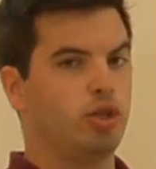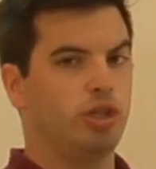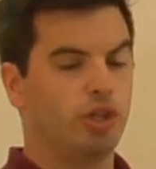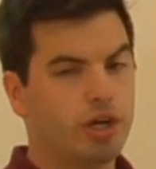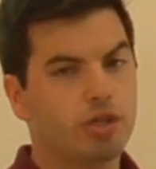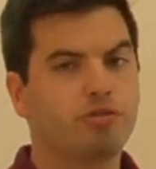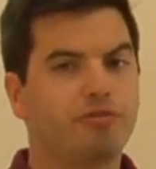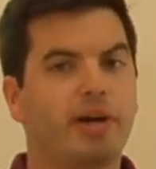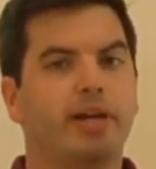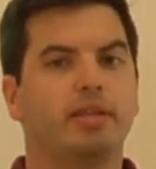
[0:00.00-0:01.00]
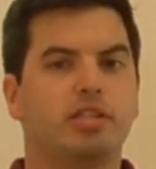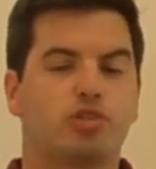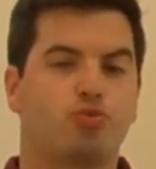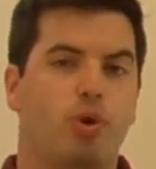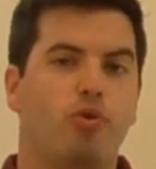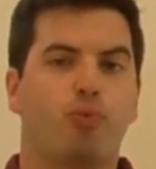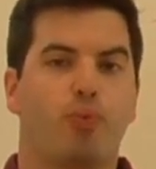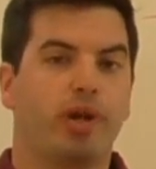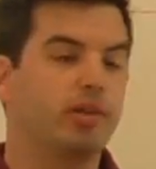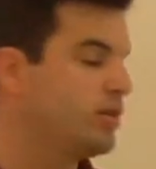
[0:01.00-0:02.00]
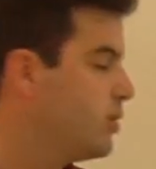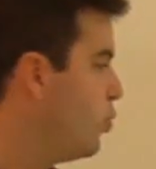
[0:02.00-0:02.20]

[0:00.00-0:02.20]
In order to find this growth rate,